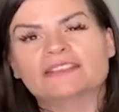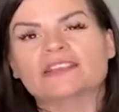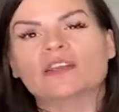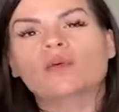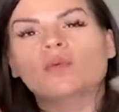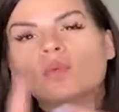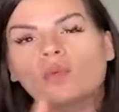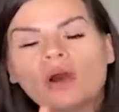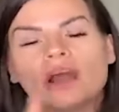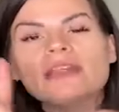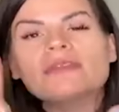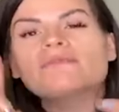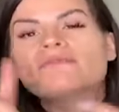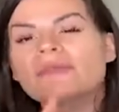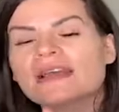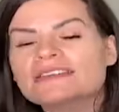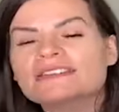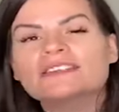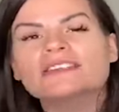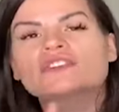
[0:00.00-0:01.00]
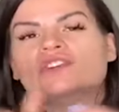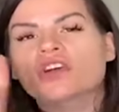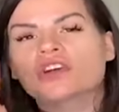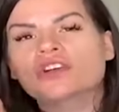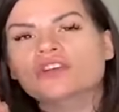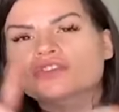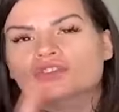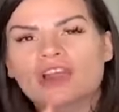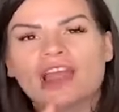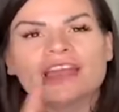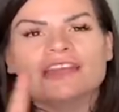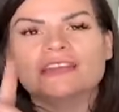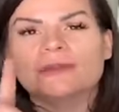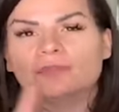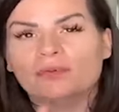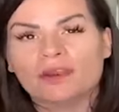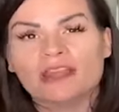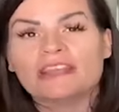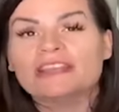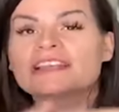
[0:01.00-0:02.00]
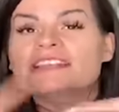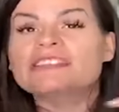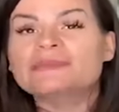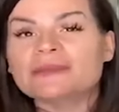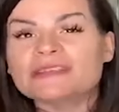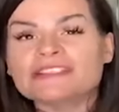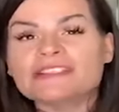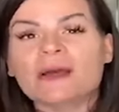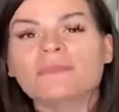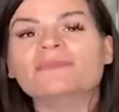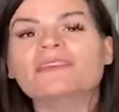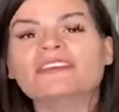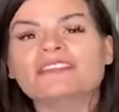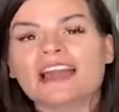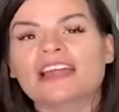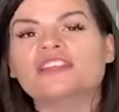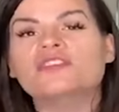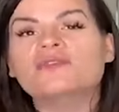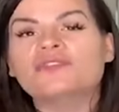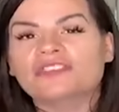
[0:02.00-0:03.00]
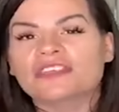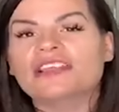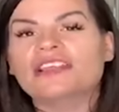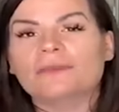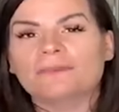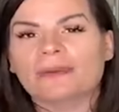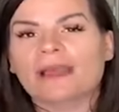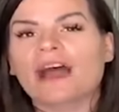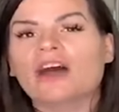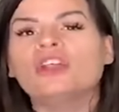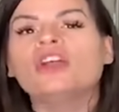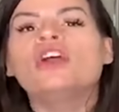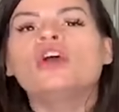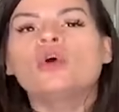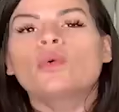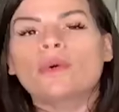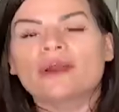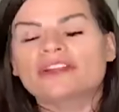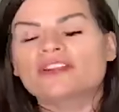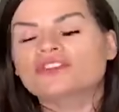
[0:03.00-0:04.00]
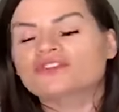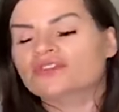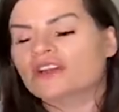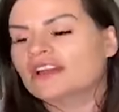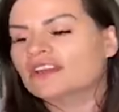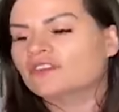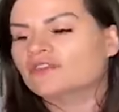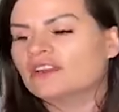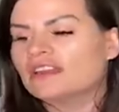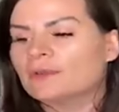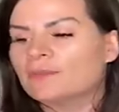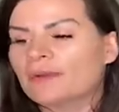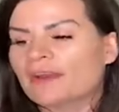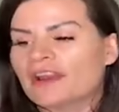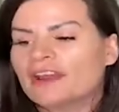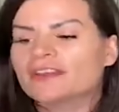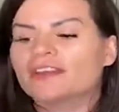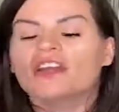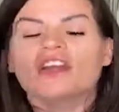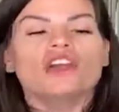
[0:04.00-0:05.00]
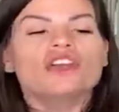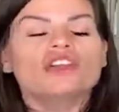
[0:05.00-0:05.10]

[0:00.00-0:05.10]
Like, what message are you trying to bring? It needs to be something that you think about when you're trying to create a brand.